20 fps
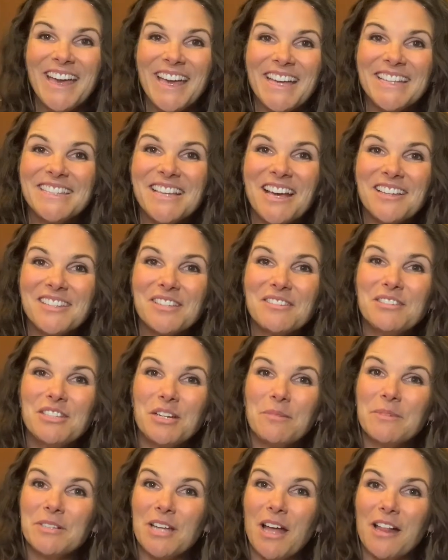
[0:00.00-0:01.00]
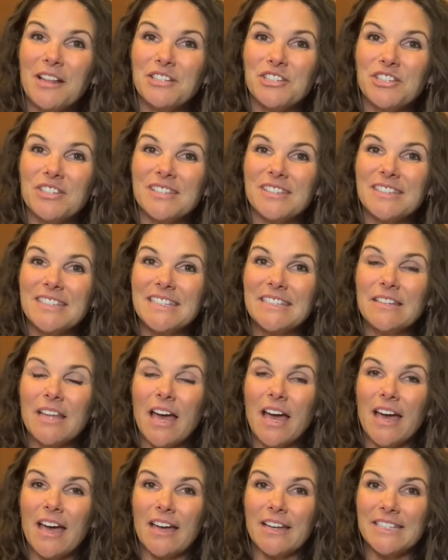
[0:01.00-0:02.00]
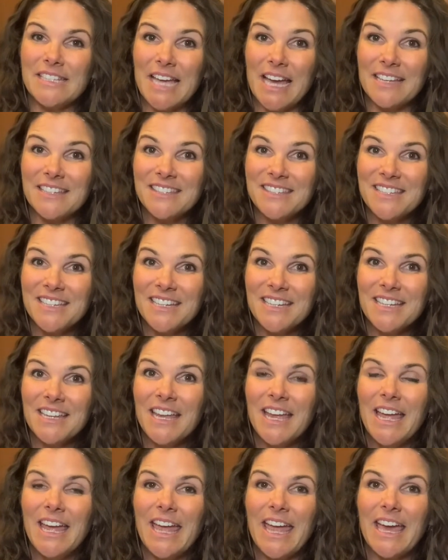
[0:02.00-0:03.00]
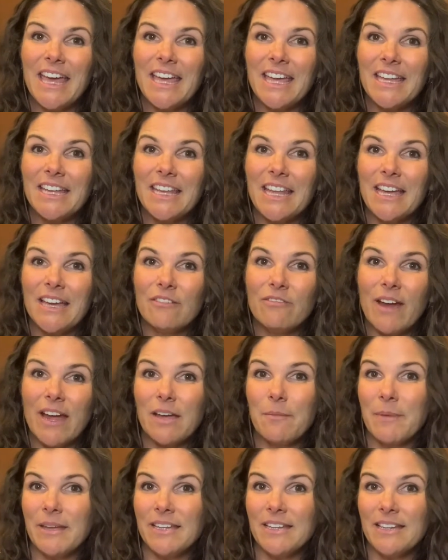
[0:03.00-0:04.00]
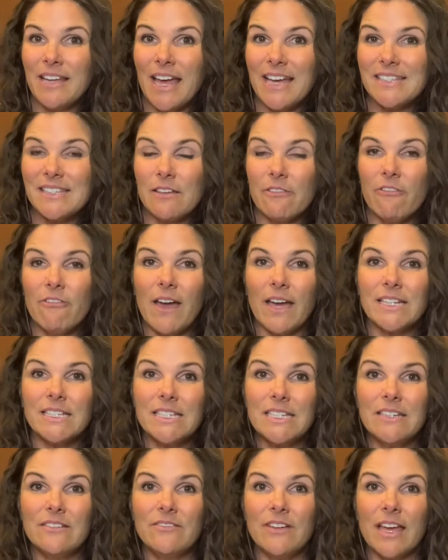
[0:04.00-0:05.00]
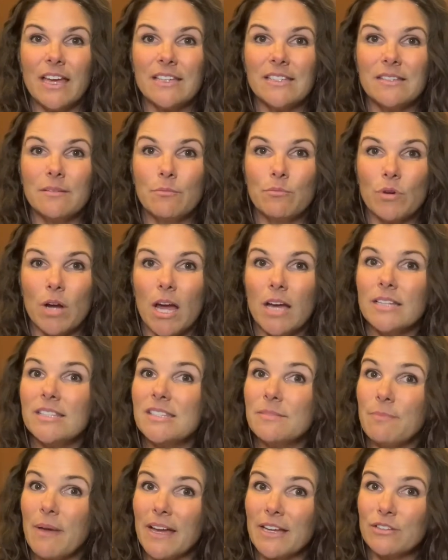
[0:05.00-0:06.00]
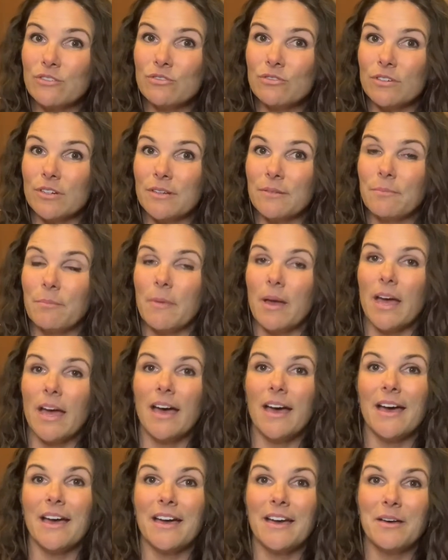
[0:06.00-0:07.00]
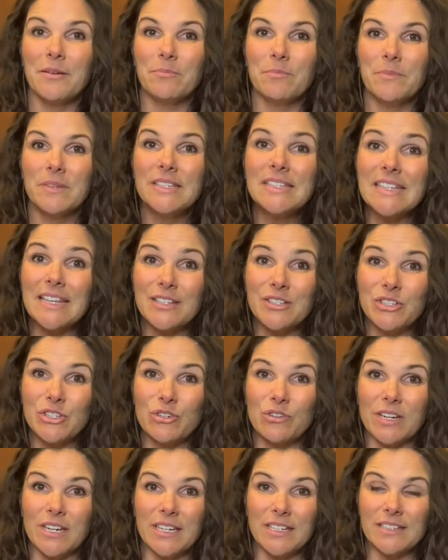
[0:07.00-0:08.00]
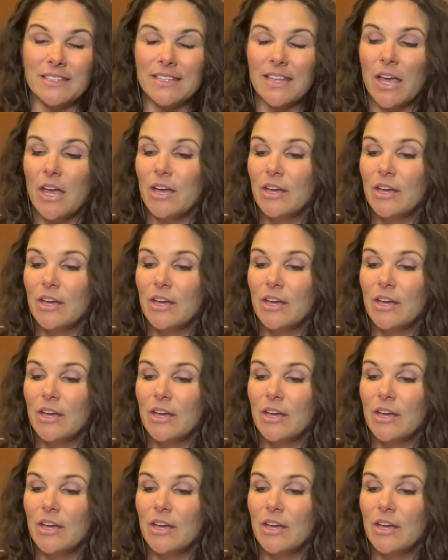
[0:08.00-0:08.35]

It's also dermatologist tested and recommended as effective as broad spectrum sunscreens.